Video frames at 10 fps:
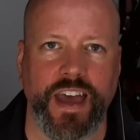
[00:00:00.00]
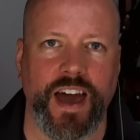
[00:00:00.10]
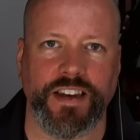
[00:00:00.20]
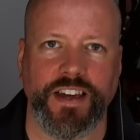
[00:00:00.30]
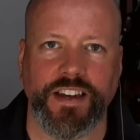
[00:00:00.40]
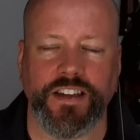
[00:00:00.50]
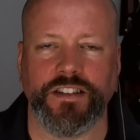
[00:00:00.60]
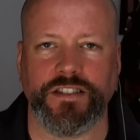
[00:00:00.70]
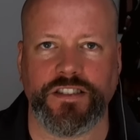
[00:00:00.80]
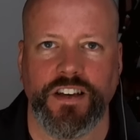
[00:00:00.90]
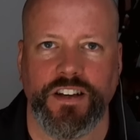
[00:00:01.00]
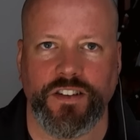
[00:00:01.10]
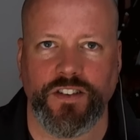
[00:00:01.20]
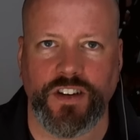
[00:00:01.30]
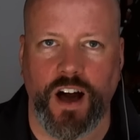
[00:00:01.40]
at, it is
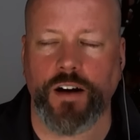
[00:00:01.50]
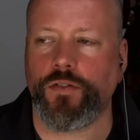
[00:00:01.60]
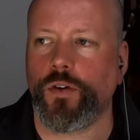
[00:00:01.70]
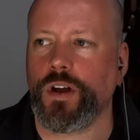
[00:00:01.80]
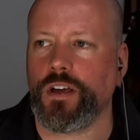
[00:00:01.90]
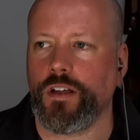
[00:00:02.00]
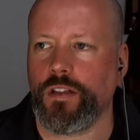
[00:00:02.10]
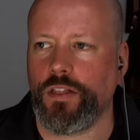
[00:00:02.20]
covering